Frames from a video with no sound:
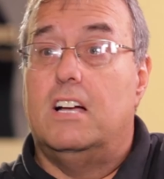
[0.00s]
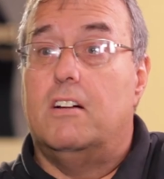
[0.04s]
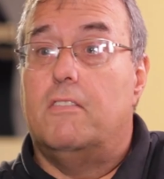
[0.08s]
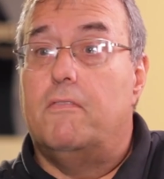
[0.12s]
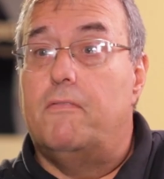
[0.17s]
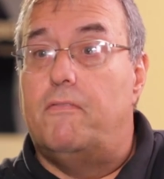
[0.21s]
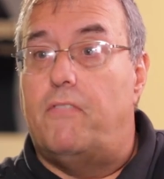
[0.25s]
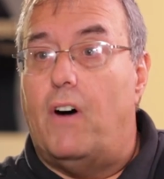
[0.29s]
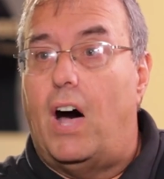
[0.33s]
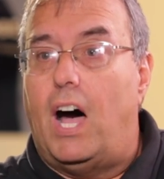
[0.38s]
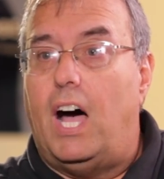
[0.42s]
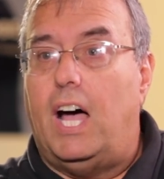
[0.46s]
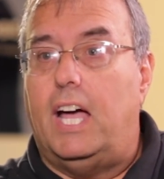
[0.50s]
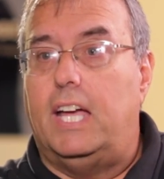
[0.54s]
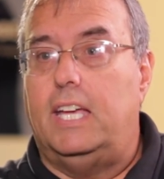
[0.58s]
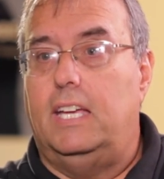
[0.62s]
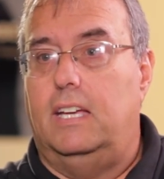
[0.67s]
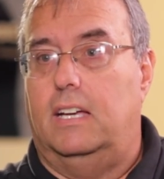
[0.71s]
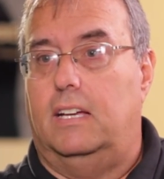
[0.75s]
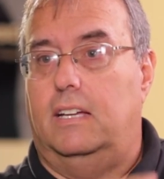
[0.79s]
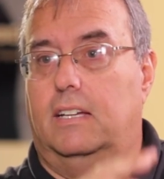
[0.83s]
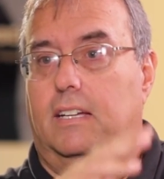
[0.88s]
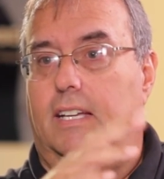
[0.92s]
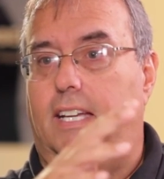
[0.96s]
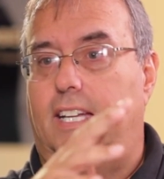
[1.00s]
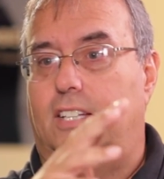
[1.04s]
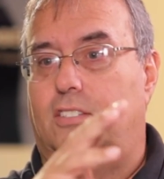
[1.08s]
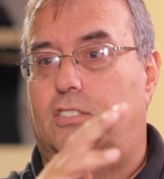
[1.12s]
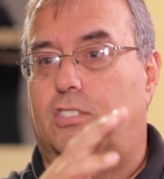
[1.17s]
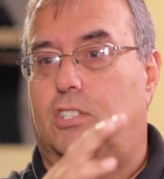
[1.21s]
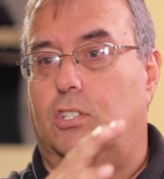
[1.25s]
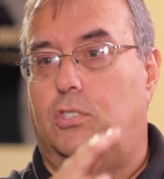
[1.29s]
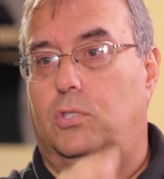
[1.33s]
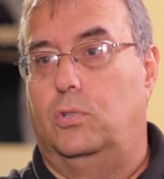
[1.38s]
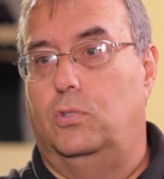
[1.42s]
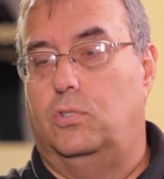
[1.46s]
via
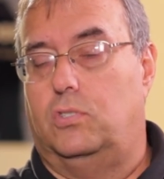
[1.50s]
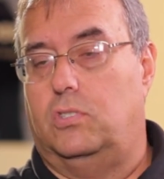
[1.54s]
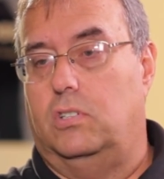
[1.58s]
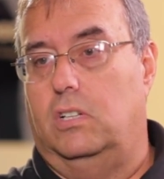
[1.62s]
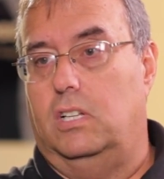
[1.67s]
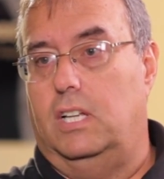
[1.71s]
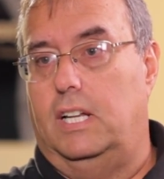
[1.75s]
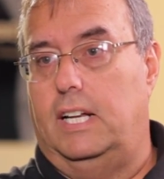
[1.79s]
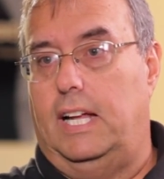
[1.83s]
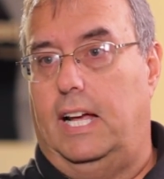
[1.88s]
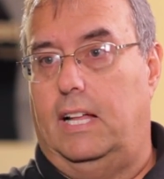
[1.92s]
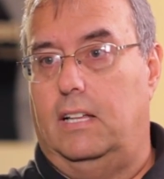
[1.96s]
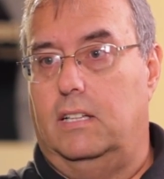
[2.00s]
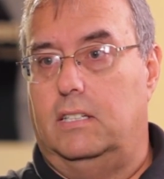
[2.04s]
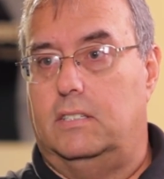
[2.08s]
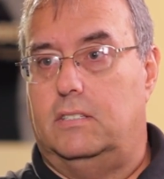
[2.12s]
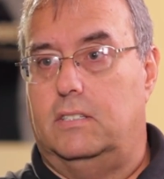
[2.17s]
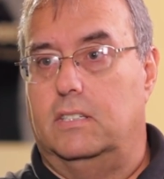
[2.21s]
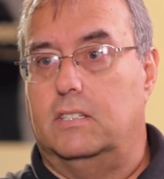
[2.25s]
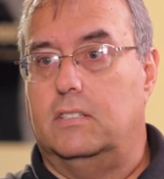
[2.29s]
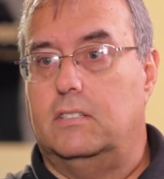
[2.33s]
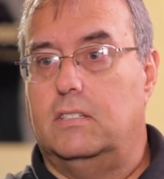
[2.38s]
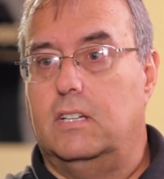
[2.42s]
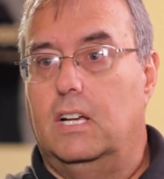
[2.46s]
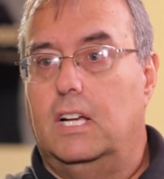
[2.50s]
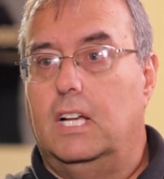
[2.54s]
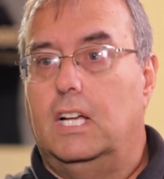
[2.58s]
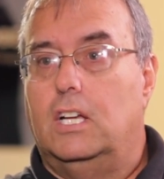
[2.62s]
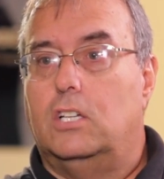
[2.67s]
institutional analysis.